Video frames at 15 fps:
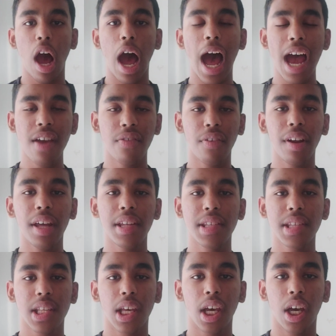Hi
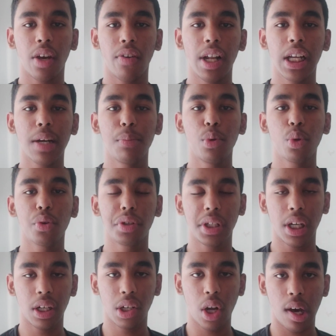friends, welcome to
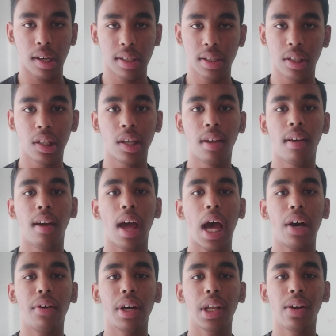Krishang Talks.
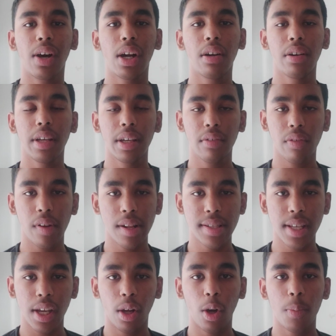How are you all doing friends?
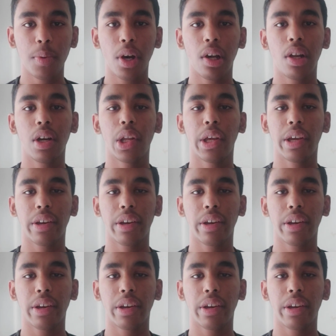I hope you all are doing